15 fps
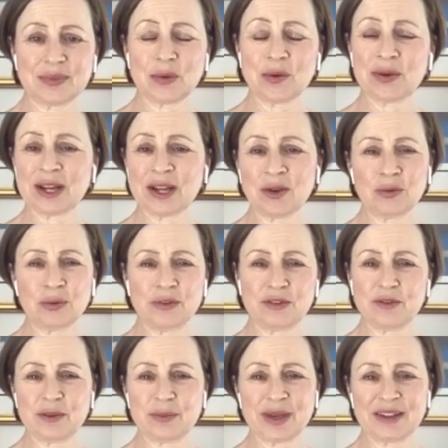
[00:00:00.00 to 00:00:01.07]
Or I always
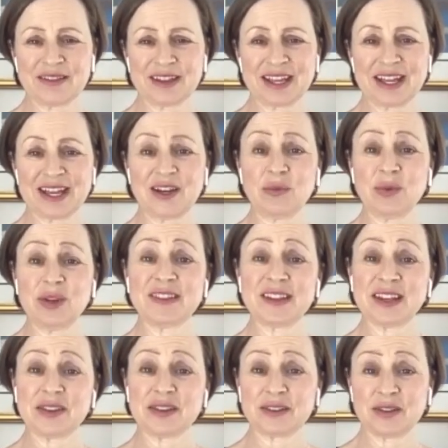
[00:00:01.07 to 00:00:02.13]
do the best I can. And we
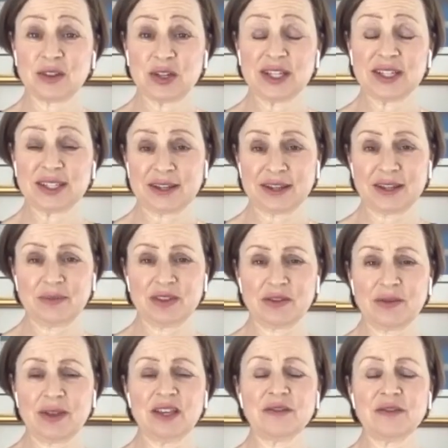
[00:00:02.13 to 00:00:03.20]
say this three times.
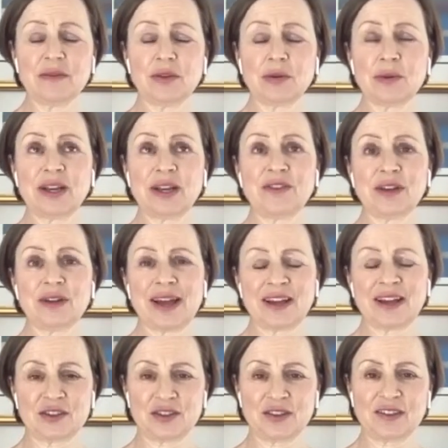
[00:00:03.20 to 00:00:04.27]
So even though I feel
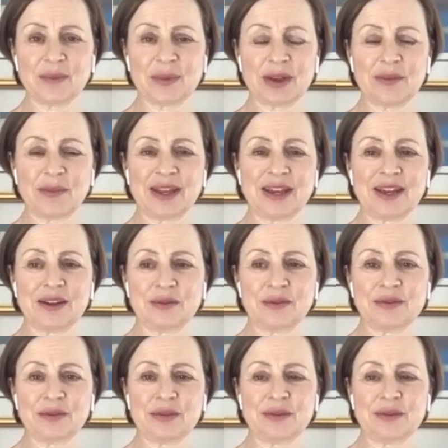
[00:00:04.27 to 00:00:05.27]
anxious about my health,